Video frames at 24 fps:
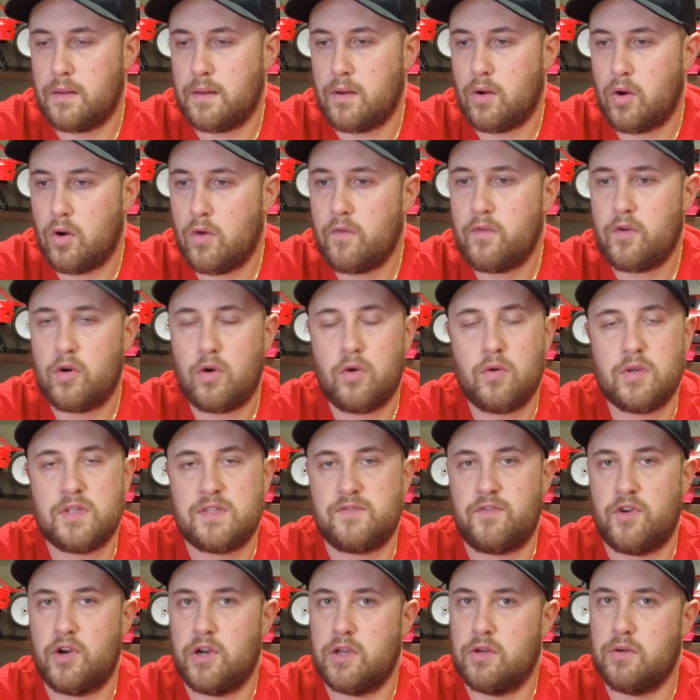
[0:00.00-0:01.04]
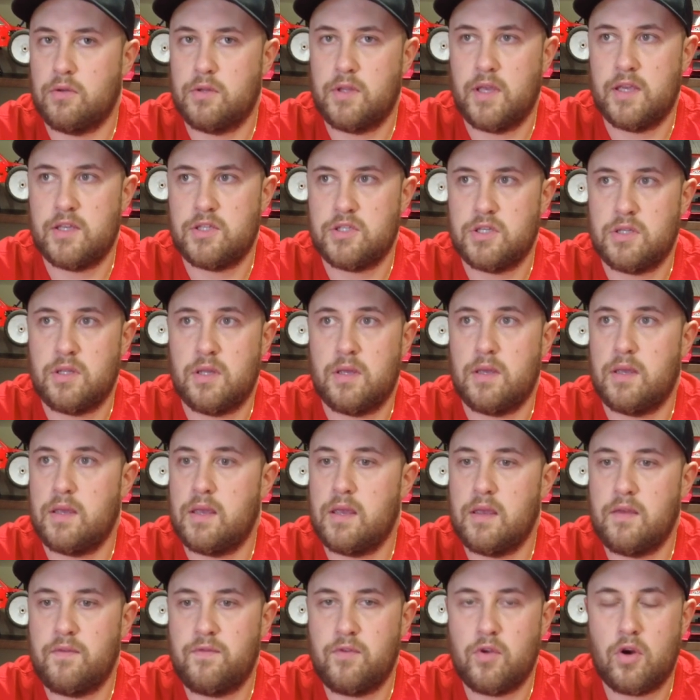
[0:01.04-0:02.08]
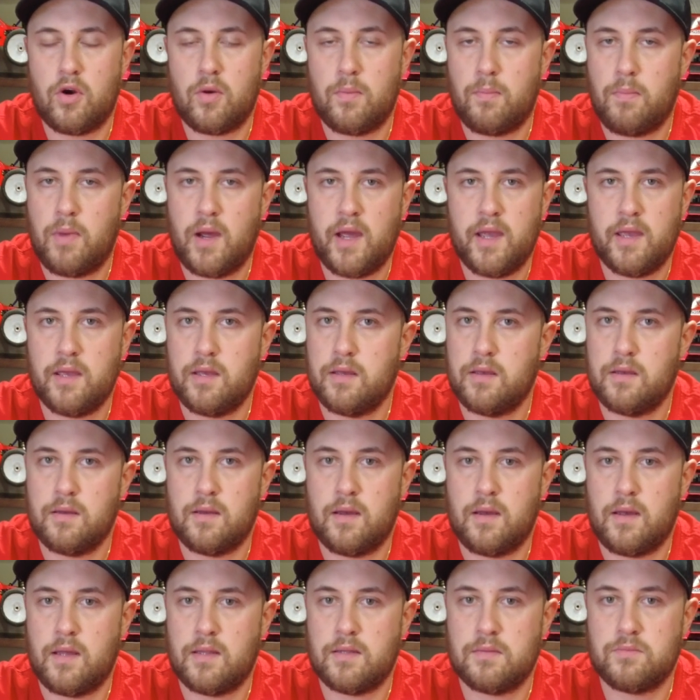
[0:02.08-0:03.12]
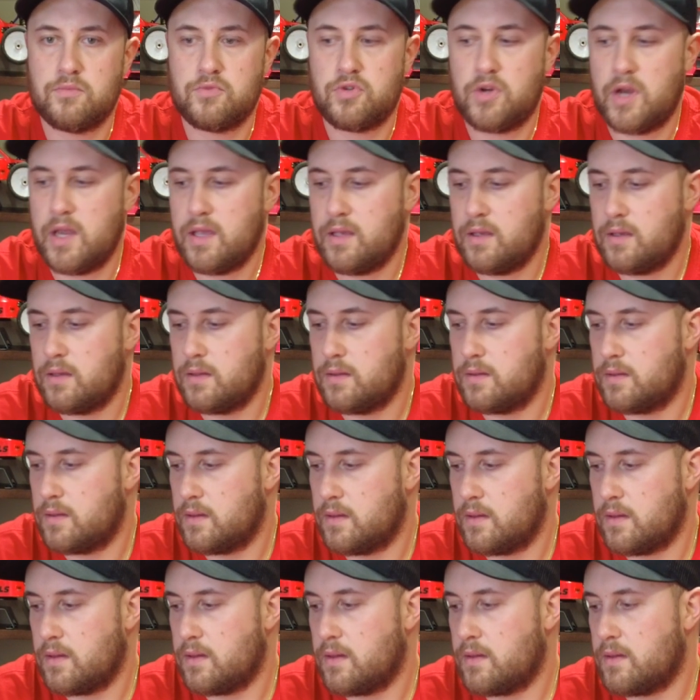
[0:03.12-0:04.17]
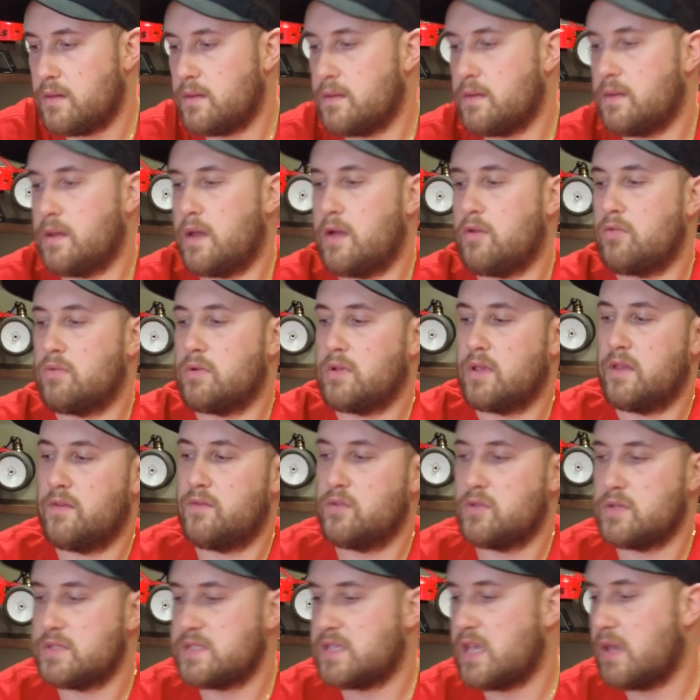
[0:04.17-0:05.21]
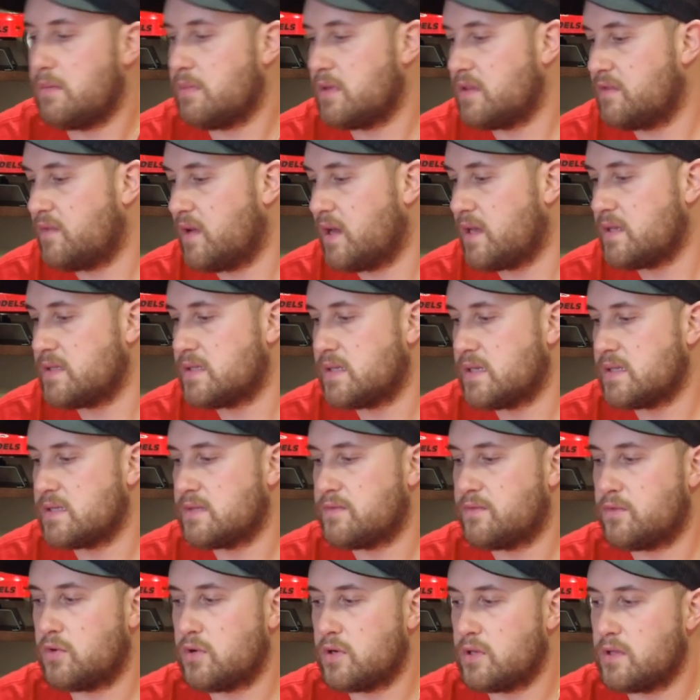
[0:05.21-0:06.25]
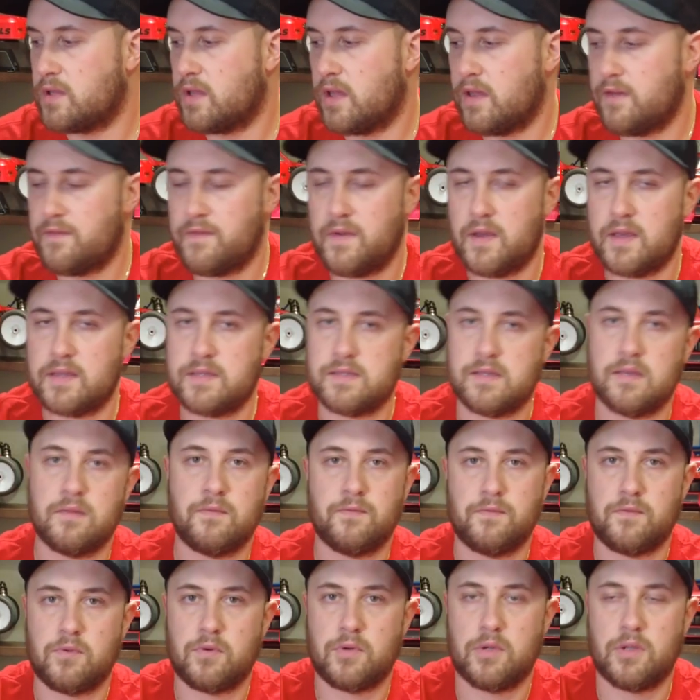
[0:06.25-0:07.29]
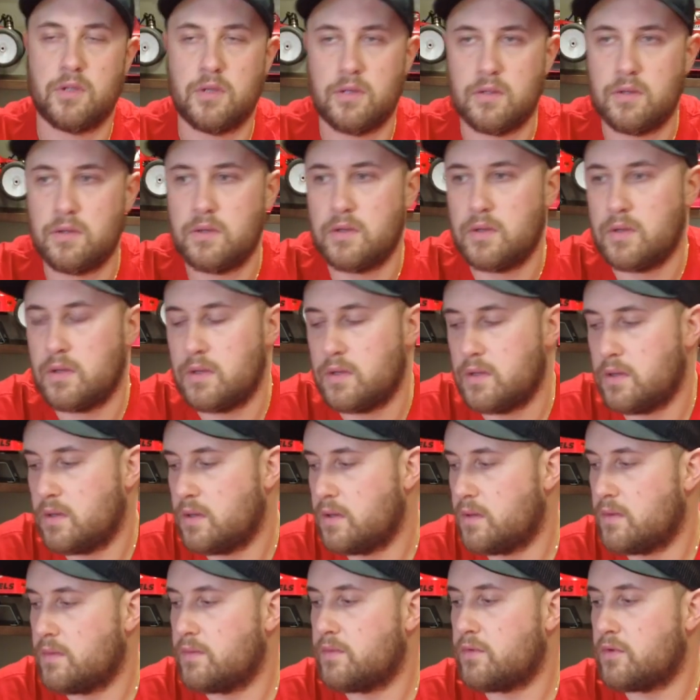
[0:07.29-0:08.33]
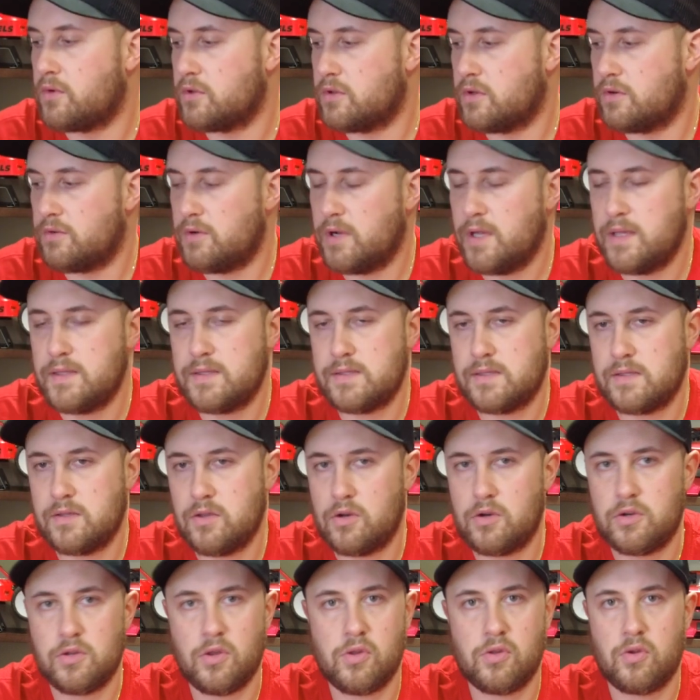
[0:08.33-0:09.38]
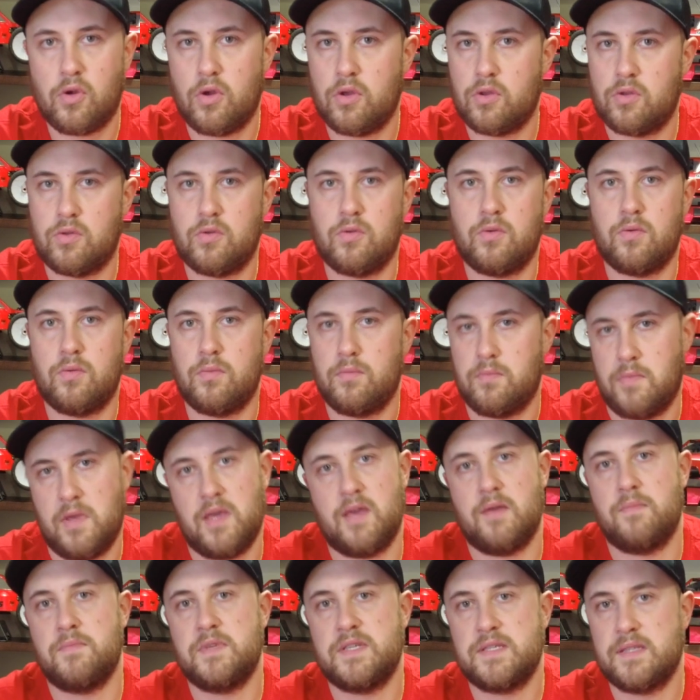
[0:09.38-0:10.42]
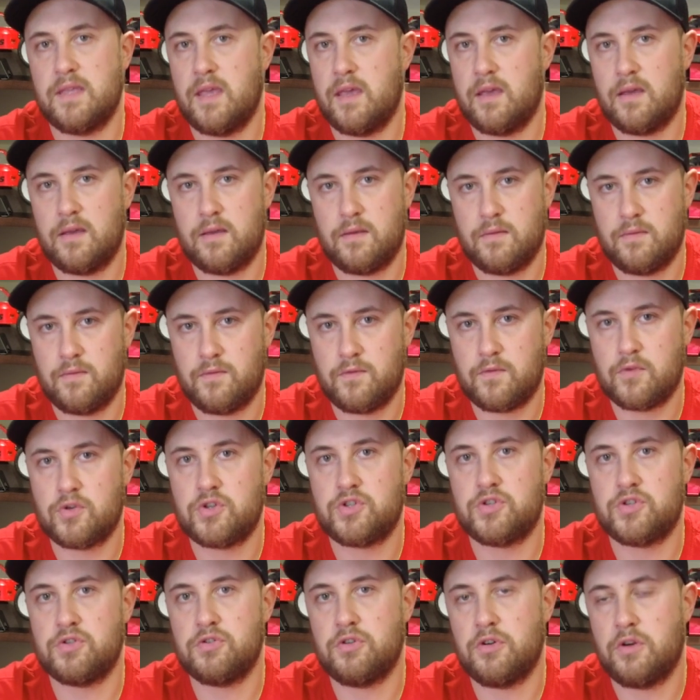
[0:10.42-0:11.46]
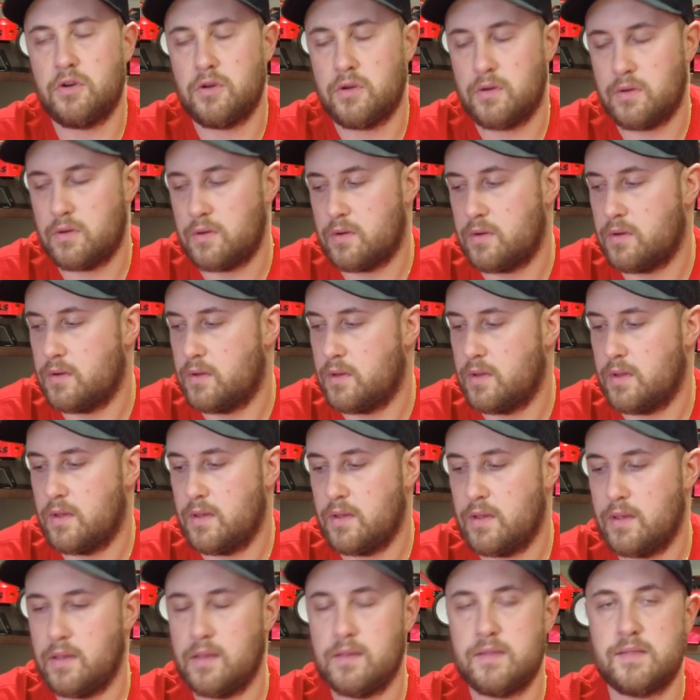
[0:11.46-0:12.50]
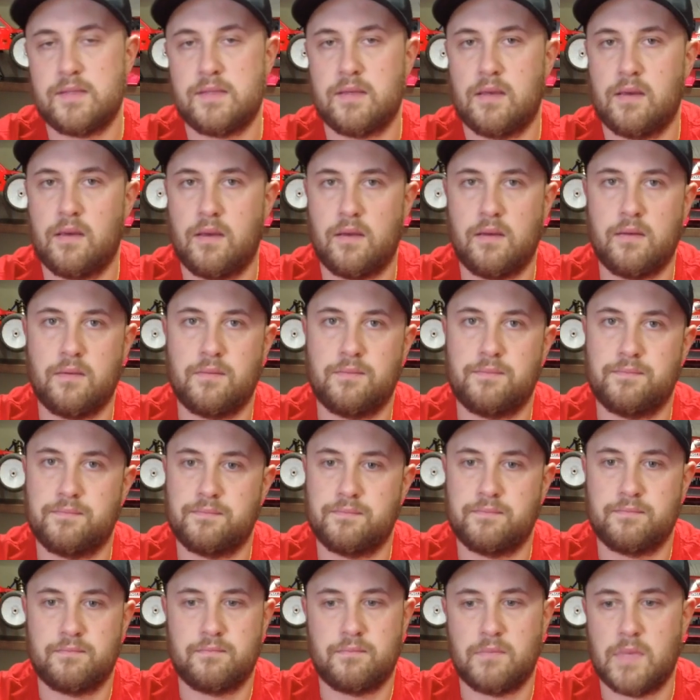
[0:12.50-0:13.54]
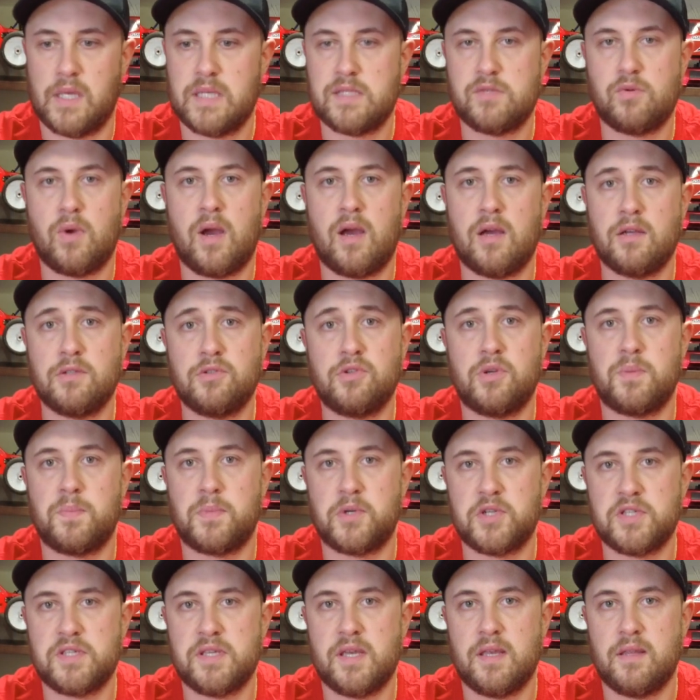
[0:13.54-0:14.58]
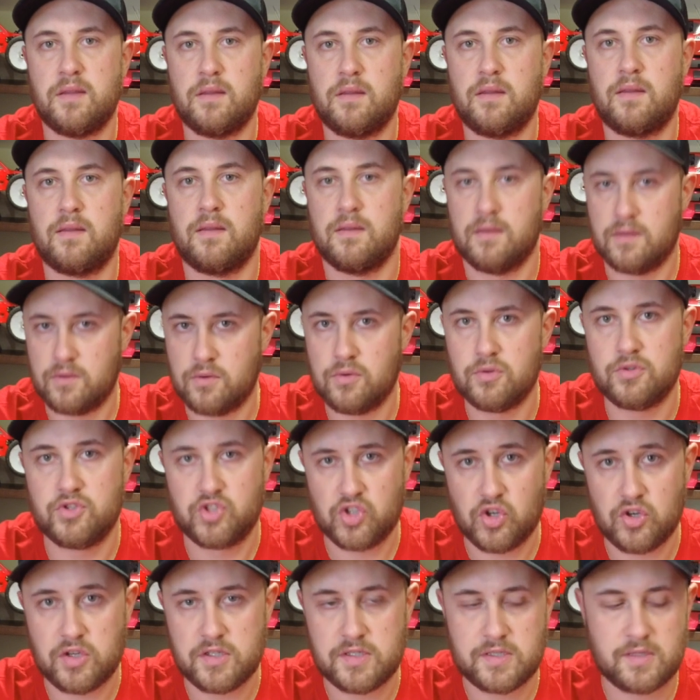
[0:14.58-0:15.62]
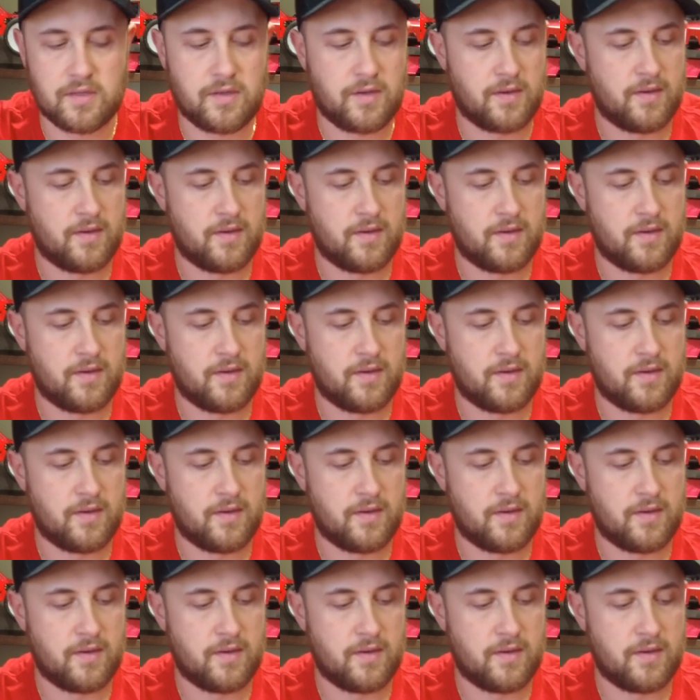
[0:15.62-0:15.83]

Overall, it's very good engine. If you're buying Adam Drake, I will give you the same advice as for the FX and for the Reds. You're not going to make a mistake for sure. It's 100% good choice.